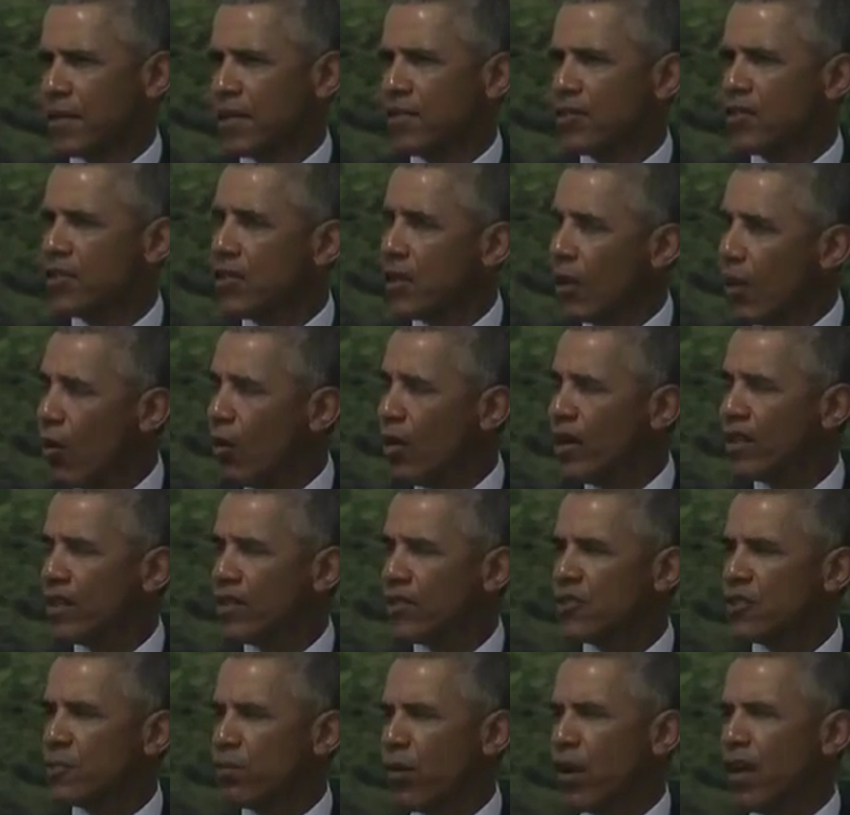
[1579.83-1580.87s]
slowing
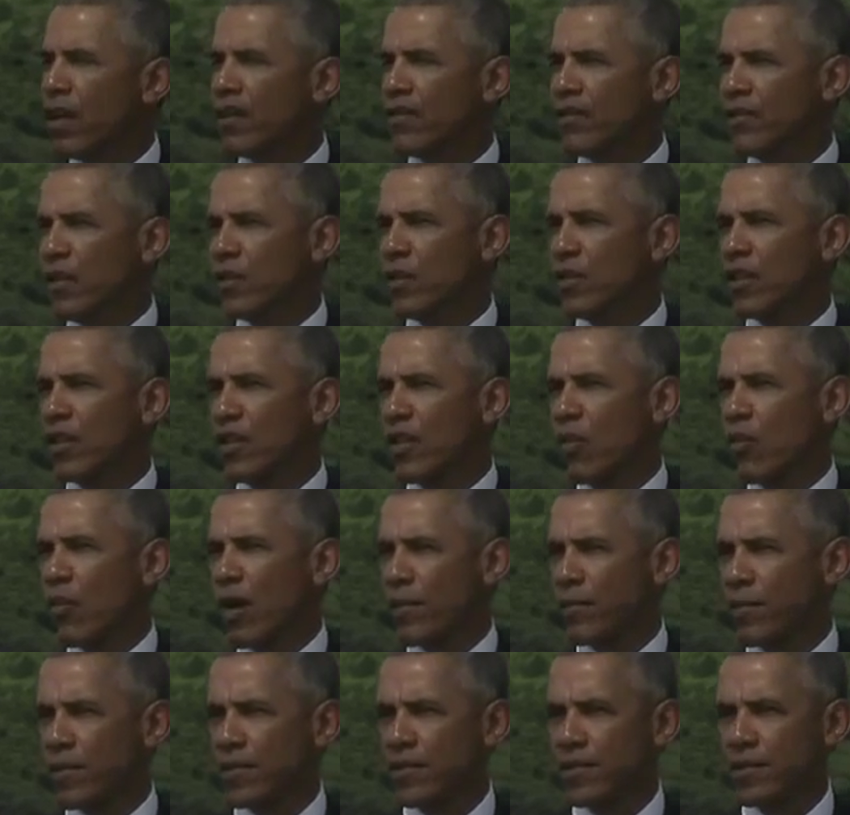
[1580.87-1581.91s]
the spread of nuclear
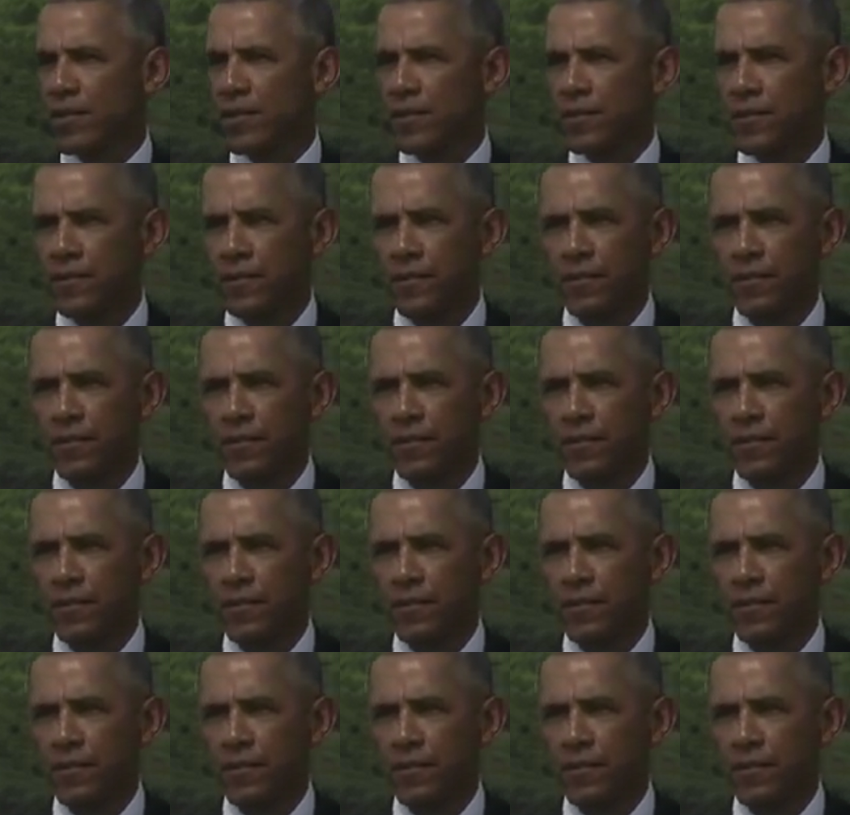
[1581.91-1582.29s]
weapons,